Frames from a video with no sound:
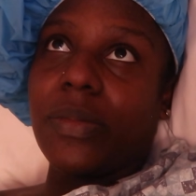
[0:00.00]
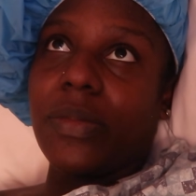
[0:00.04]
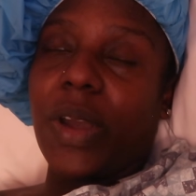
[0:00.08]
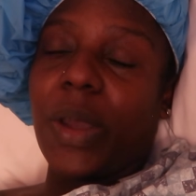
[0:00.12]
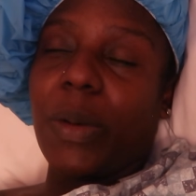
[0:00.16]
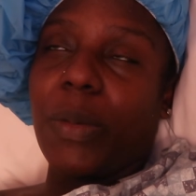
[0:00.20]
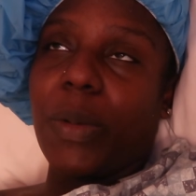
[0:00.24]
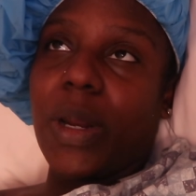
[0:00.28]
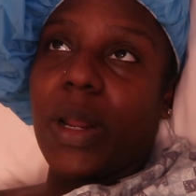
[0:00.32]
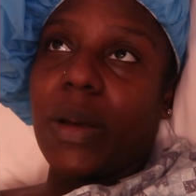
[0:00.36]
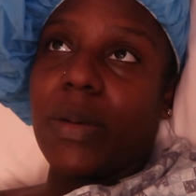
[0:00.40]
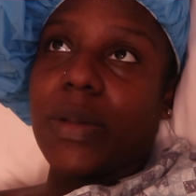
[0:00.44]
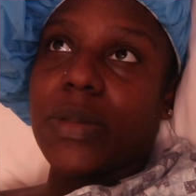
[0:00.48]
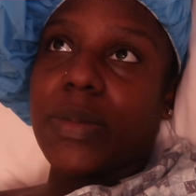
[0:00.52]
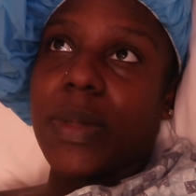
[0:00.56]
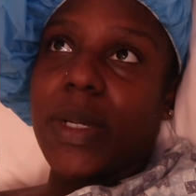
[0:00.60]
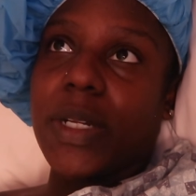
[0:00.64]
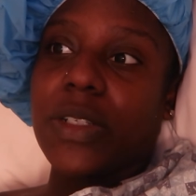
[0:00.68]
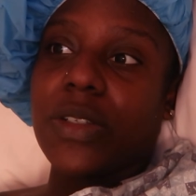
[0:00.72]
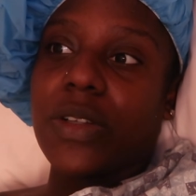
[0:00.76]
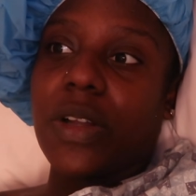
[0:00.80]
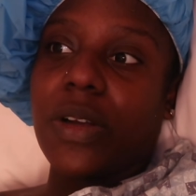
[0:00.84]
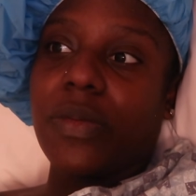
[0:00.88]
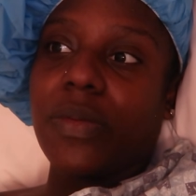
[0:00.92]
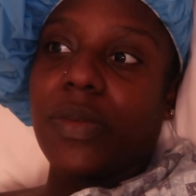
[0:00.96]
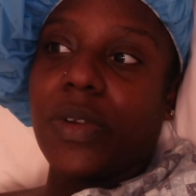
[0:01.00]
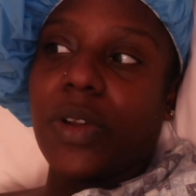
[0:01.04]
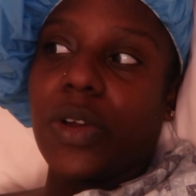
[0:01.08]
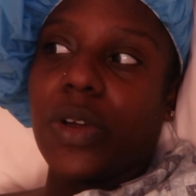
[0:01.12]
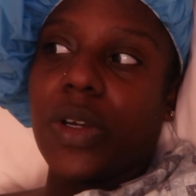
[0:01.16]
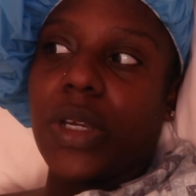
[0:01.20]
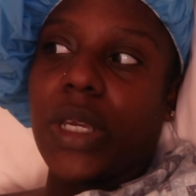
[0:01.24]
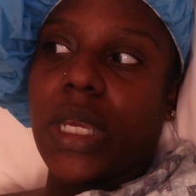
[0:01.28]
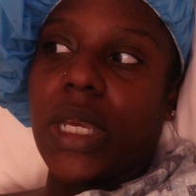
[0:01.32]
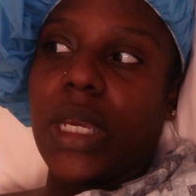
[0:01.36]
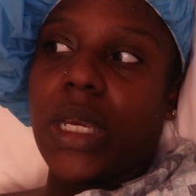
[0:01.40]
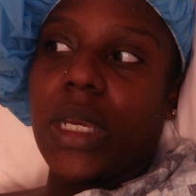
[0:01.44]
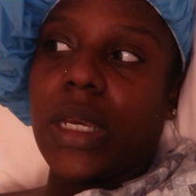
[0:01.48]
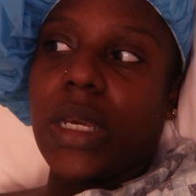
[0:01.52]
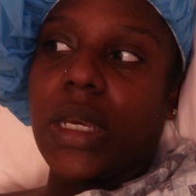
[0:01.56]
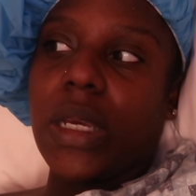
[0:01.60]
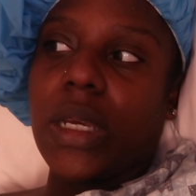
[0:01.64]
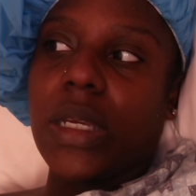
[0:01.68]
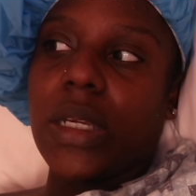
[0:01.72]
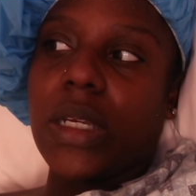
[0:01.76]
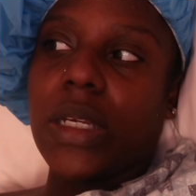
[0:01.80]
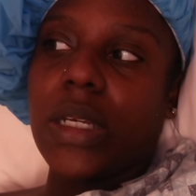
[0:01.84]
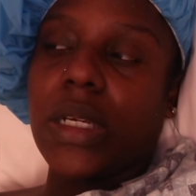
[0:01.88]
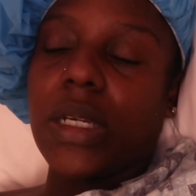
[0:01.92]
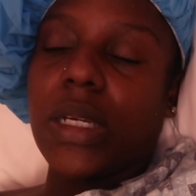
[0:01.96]
right when I was about to start vlogging,
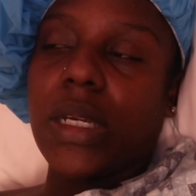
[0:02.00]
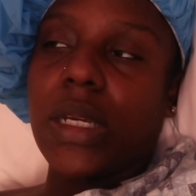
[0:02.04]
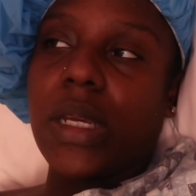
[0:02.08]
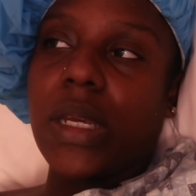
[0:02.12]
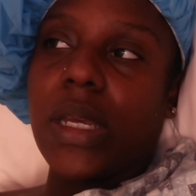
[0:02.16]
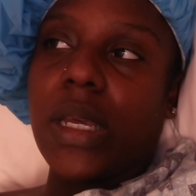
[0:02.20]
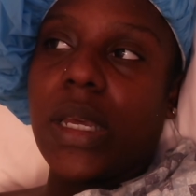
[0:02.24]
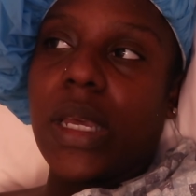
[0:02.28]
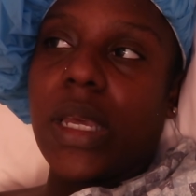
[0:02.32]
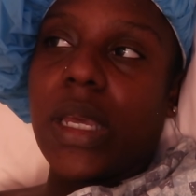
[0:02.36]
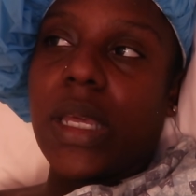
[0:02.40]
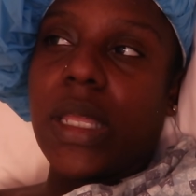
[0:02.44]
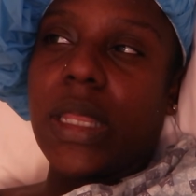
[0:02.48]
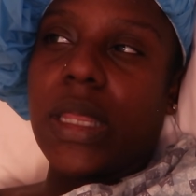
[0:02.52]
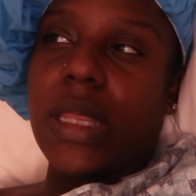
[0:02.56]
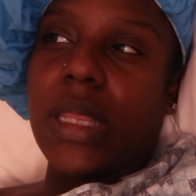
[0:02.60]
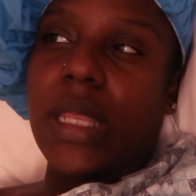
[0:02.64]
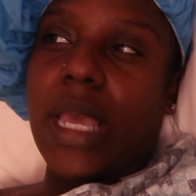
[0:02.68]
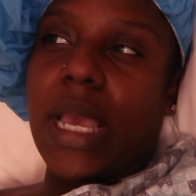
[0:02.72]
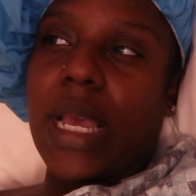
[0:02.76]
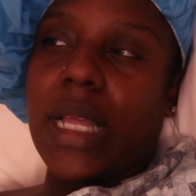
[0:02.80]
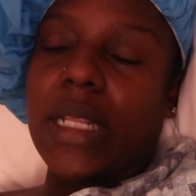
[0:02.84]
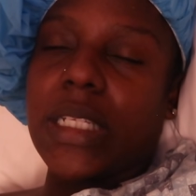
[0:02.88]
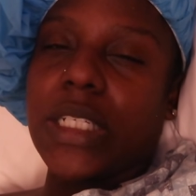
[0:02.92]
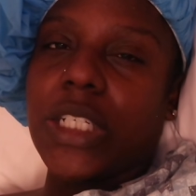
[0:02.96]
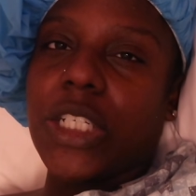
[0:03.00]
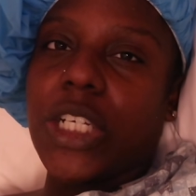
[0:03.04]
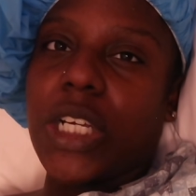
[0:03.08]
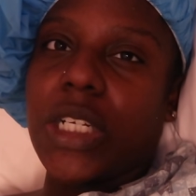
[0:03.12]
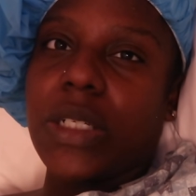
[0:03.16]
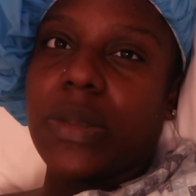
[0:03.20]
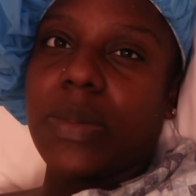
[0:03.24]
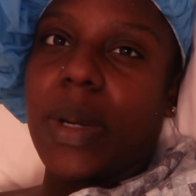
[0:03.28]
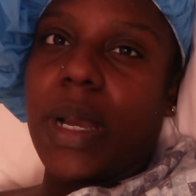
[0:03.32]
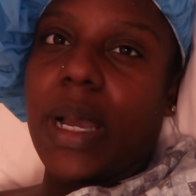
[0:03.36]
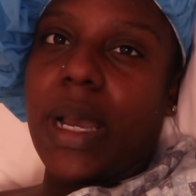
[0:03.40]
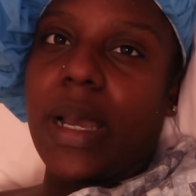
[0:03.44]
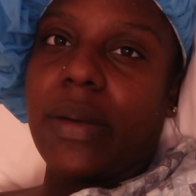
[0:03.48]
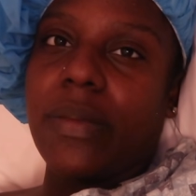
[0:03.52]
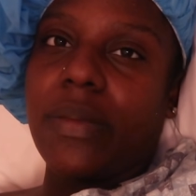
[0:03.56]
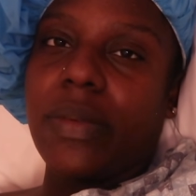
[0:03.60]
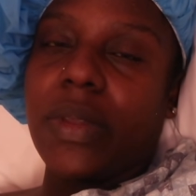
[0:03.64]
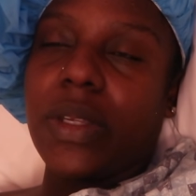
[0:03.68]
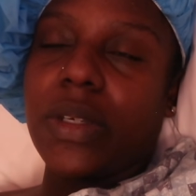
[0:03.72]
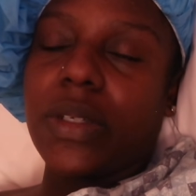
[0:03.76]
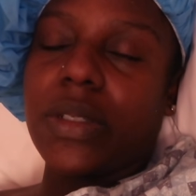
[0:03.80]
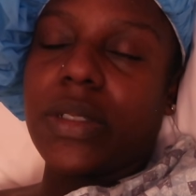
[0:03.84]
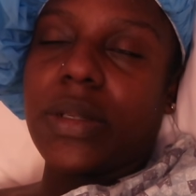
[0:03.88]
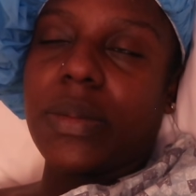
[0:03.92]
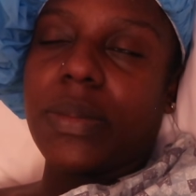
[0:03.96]
they had to change my
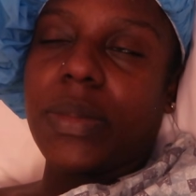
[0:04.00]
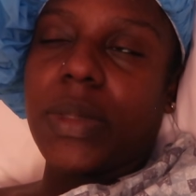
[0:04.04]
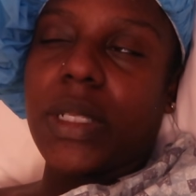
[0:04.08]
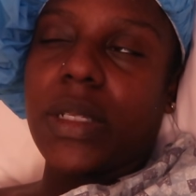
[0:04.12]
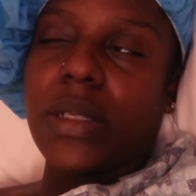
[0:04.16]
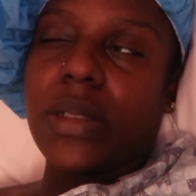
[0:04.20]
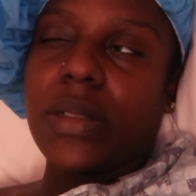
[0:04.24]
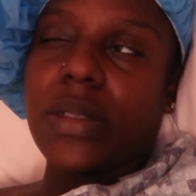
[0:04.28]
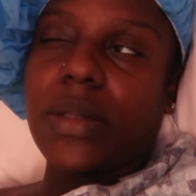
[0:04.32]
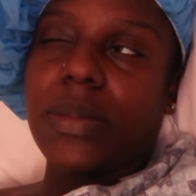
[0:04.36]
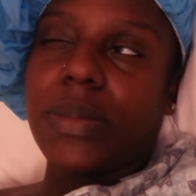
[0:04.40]
IV or something.